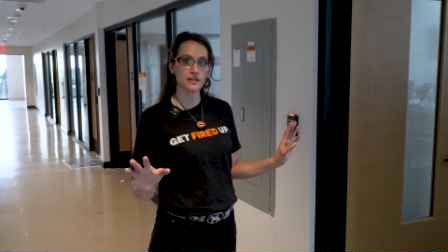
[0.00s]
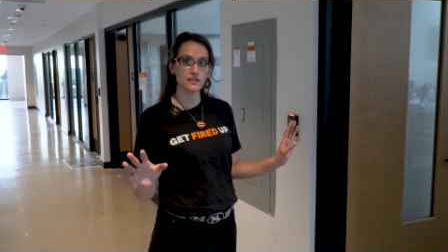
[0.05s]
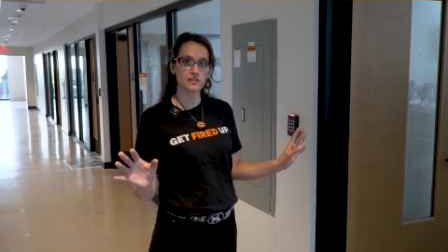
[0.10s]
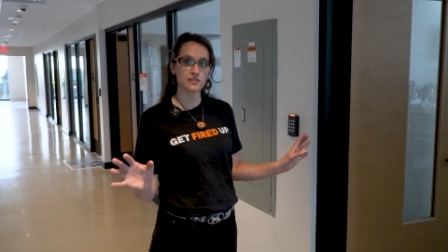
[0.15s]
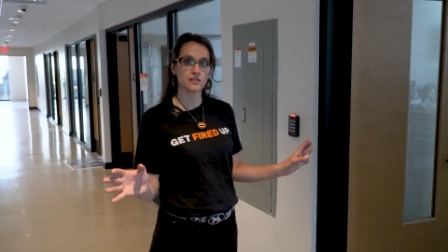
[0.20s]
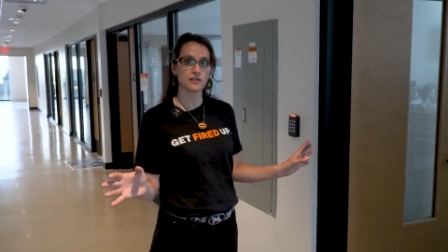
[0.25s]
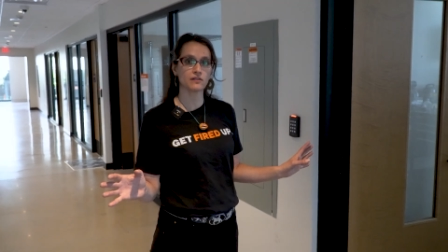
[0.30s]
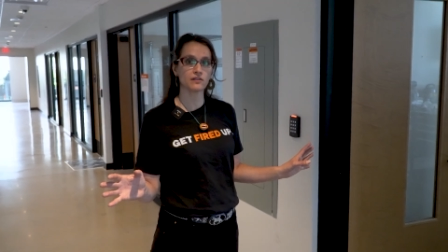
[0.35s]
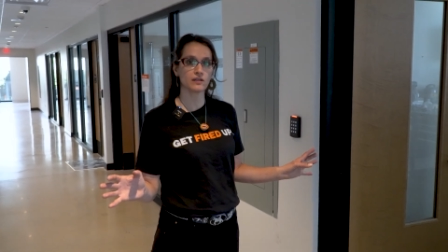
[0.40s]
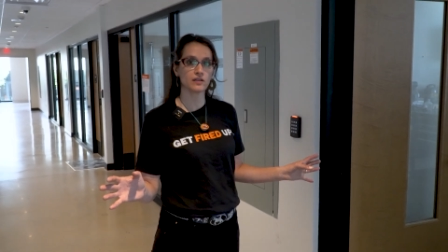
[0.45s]

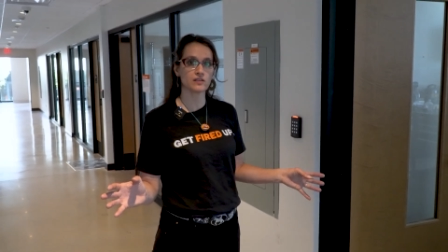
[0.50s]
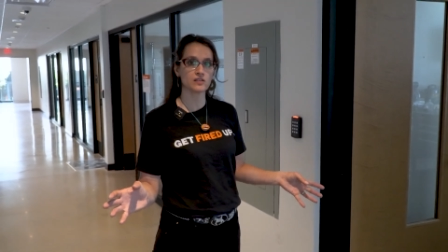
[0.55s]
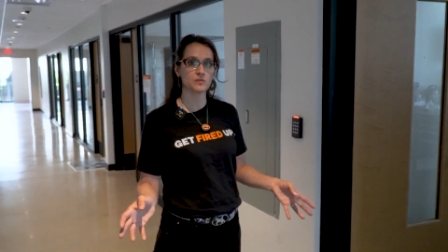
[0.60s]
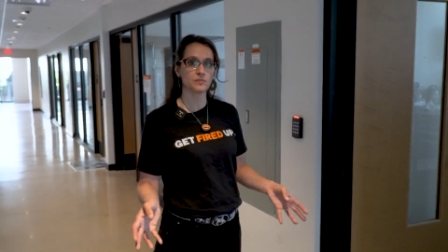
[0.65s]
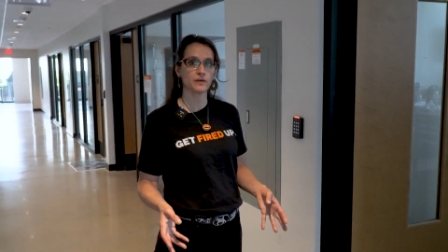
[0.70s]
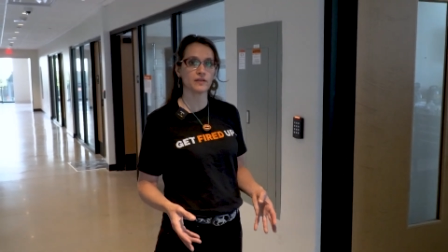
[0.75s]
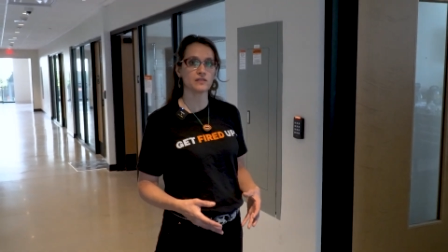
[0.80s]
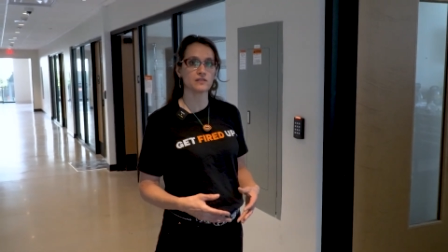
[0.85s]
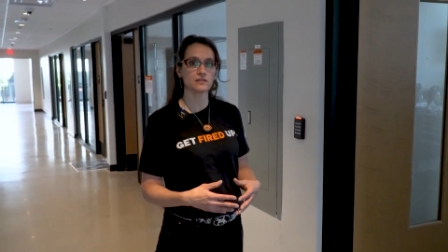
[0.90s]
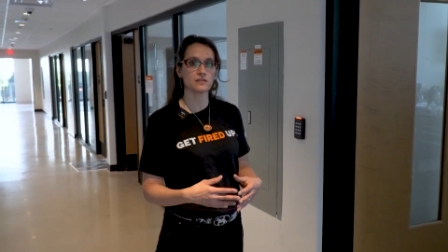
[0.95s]
necessarily a
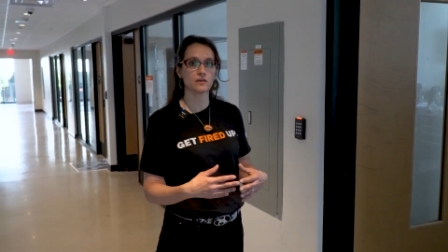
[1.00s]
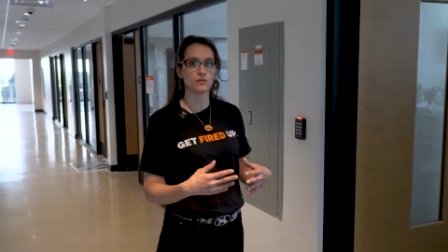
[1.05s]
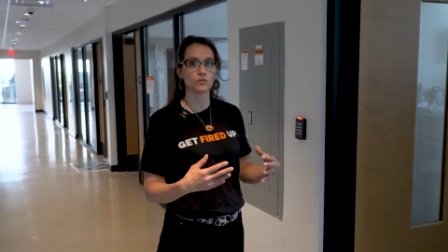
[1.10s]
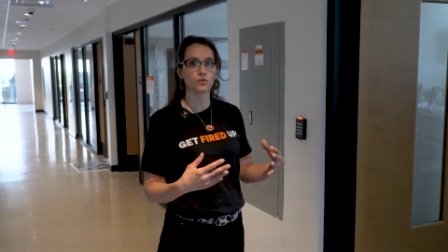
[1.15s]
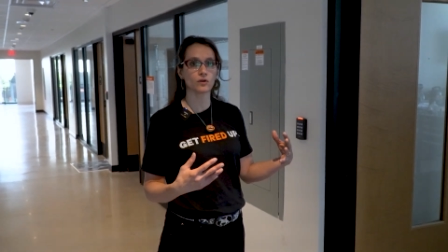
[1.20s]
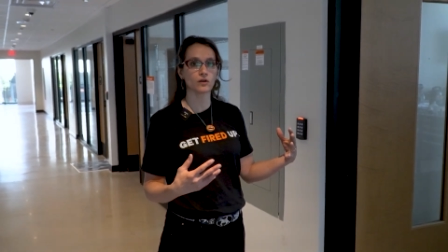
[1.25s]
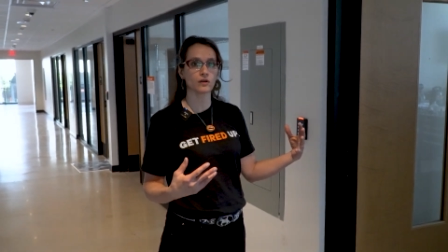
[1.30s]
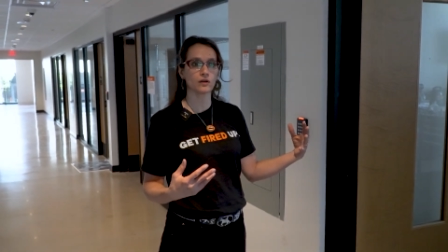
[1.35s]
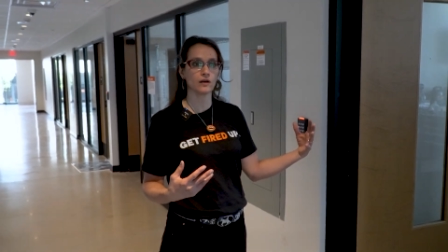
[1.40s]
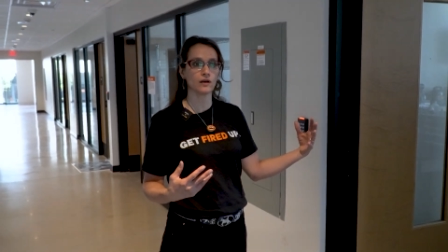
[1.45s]
space that
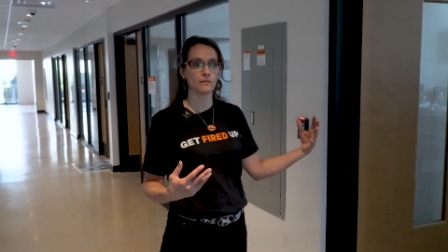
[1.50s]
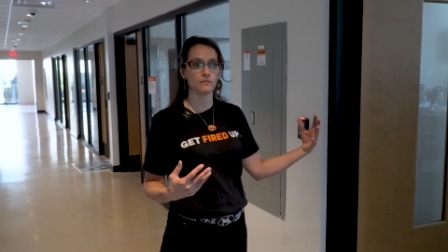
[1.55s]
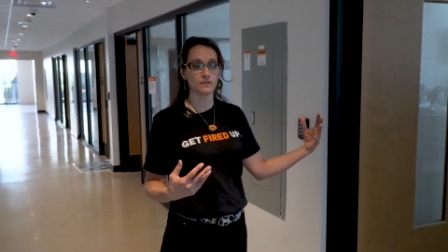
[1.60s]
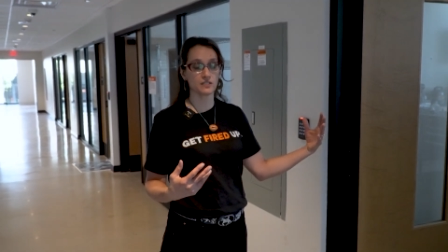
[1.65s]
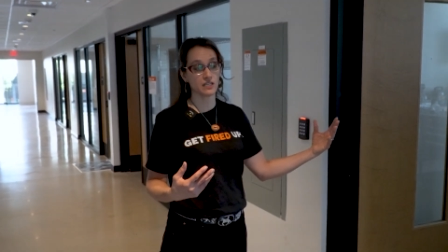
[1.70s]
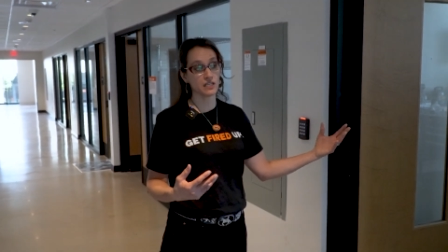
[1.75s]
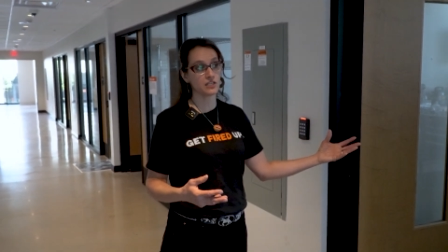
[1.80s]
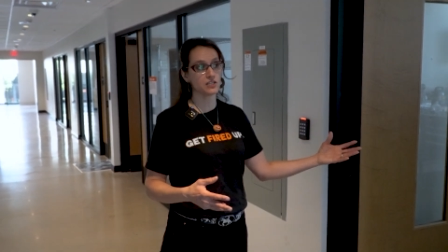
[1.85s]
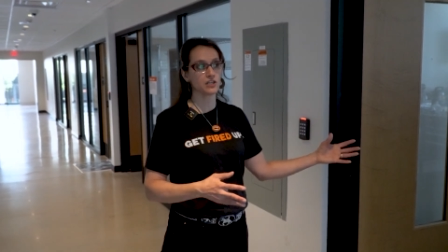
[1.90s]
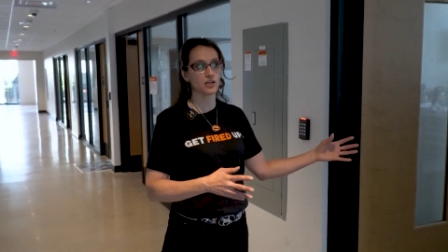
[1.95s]
we're
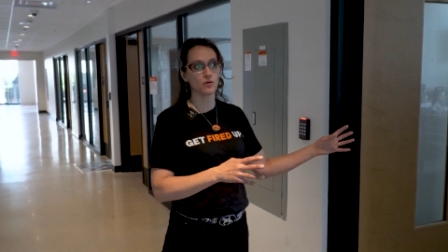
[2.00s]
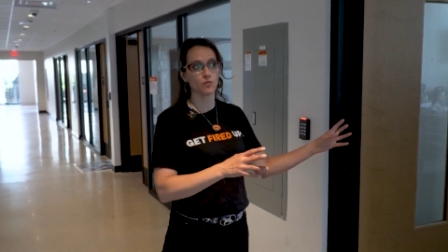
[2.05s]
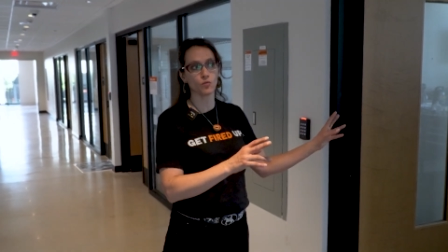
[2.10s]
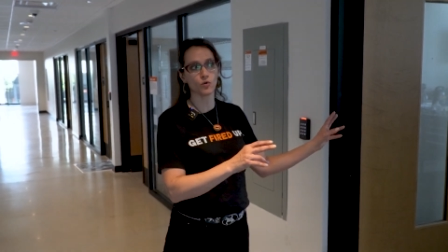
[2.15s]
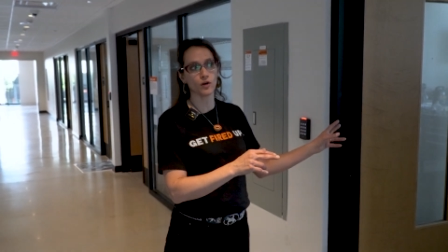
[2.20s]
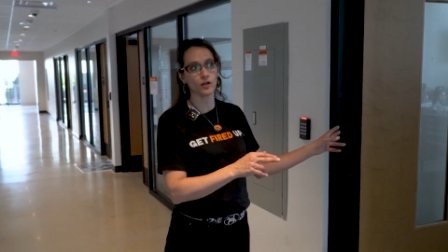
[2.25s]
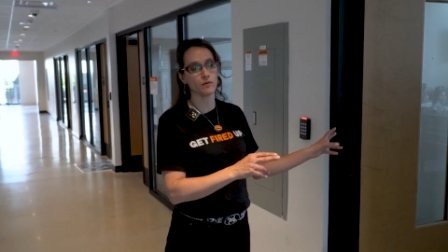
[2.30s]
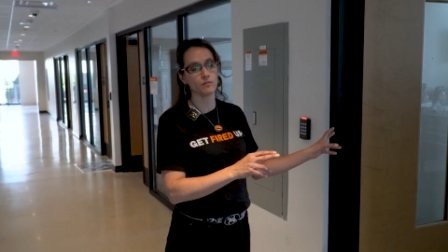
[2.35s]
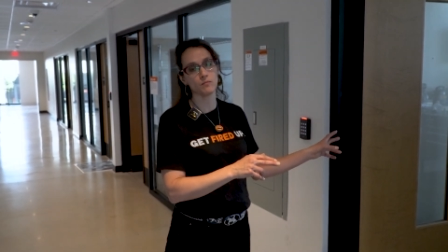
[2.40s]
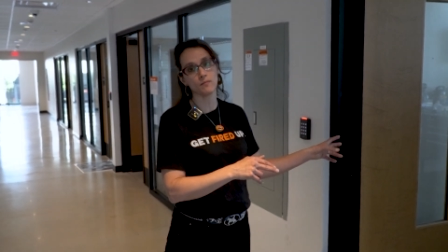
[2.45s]
teaching
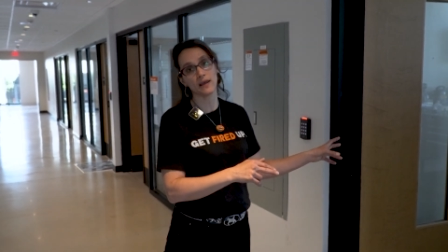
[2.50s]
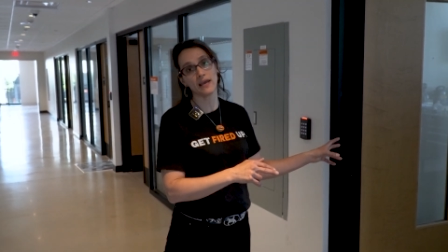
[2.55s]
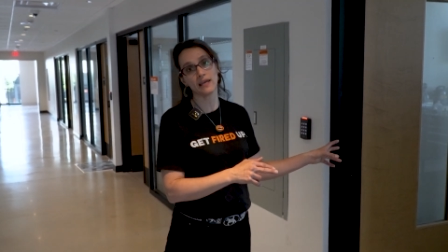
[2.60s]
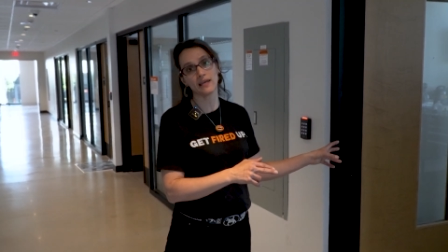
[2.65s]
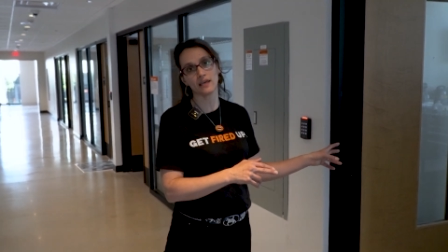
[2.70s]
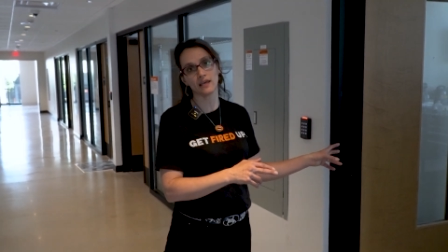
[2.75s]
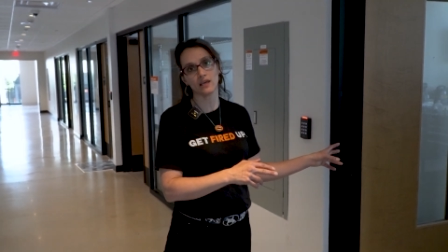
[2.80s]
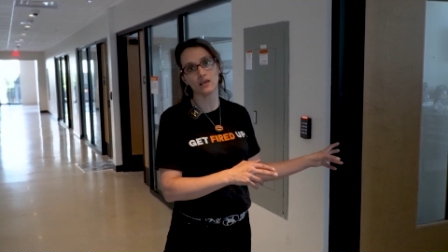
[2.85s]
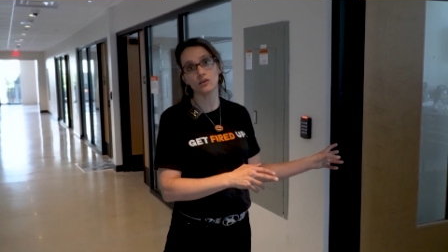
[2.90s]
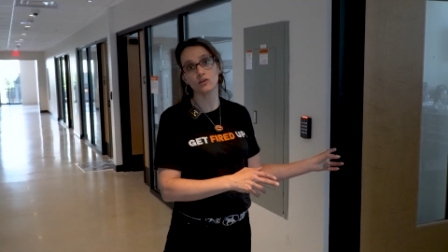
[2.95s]
wood
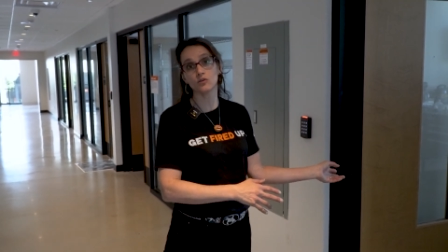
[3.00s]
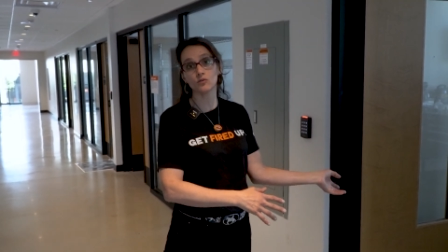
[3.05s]
making.